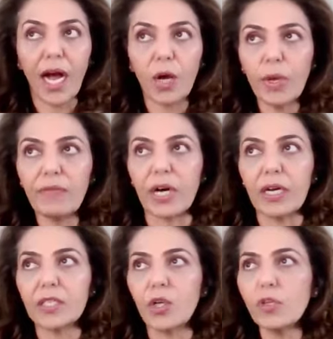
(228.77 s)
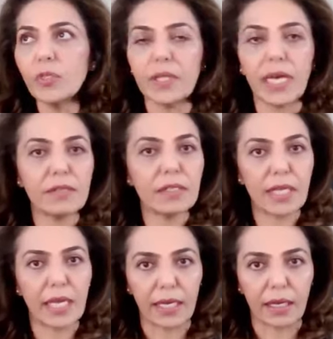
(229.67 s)
However, it goes without
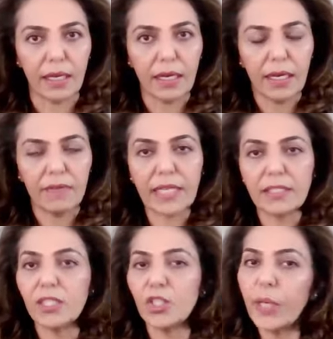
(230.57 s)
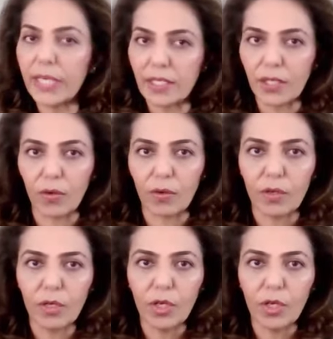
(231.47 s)
saying that in doing so,